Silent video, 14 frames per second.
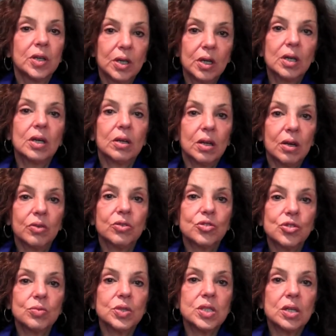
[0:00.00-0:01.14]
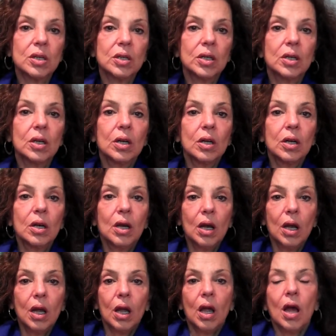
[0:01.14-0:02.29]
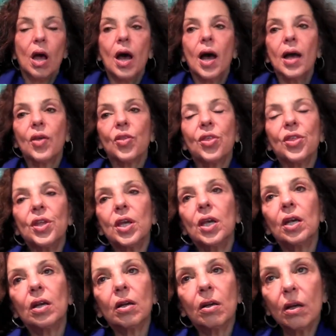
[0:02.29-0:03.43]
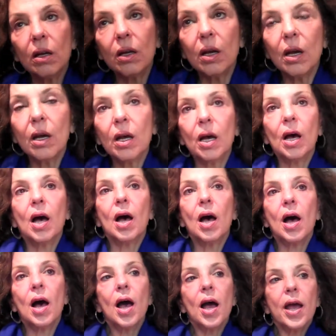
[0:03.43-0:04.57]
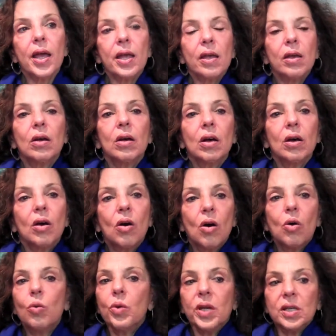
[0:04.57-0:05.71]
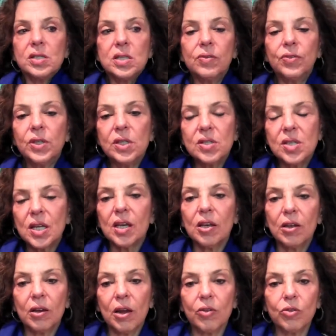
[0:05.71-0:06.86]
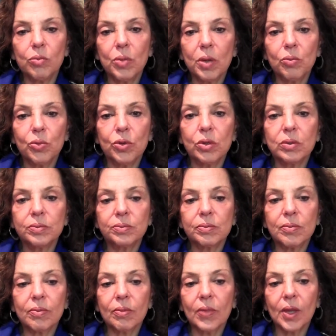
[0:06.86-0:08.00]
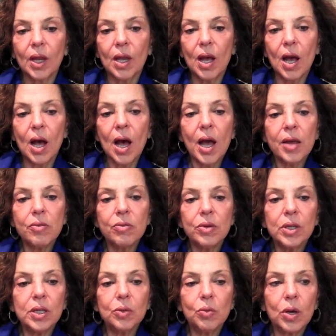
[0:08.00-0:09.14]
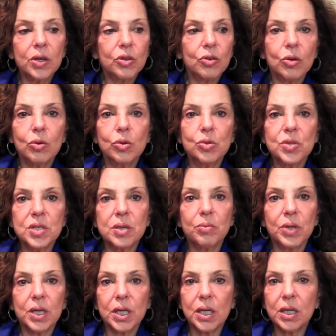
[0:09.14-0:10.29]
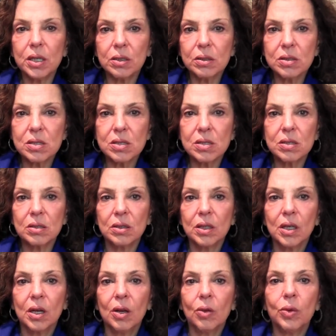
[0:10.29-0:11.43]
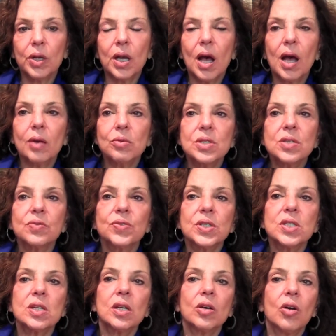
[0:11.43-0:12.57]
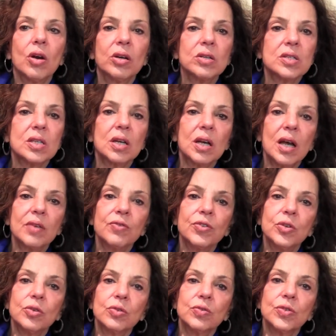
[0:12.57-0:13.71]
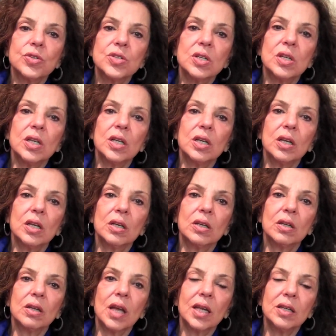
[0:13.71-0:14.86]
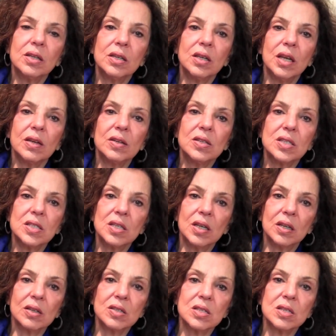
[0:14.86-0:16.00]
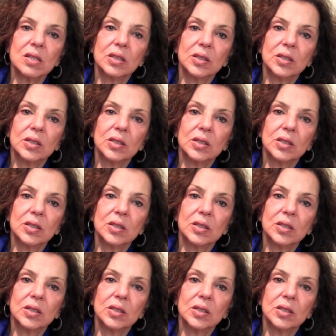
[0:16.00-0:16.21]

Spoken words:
So what's the lesson you take away from that? I think I always, even as a kid, I remember I really want to know who somebody is. When I was a visiting artist at Haifa University in 1986,